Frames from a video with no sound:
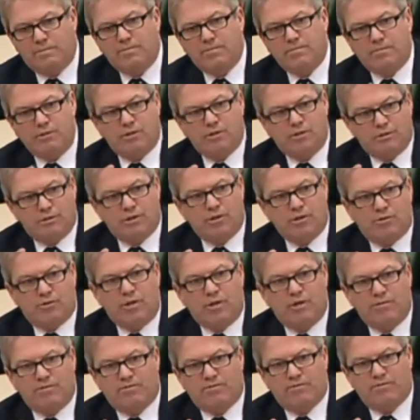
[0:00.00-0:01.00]
you know,
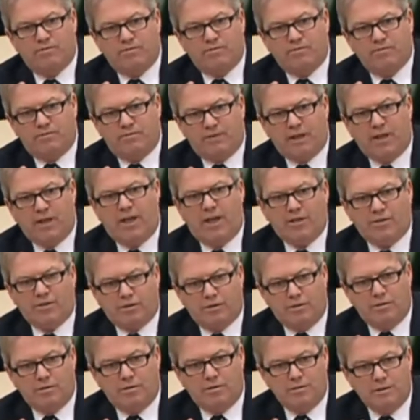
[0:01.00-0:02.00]
degree of
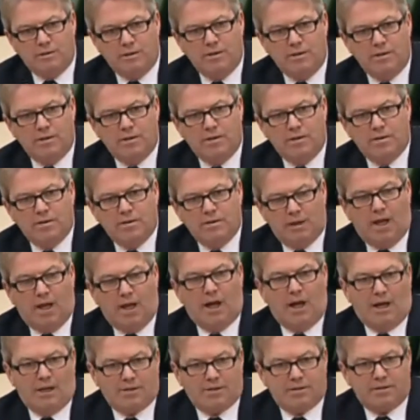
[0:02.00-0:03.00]
financial
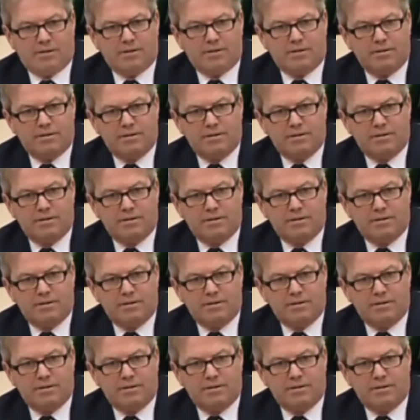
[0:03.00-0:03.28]
loss,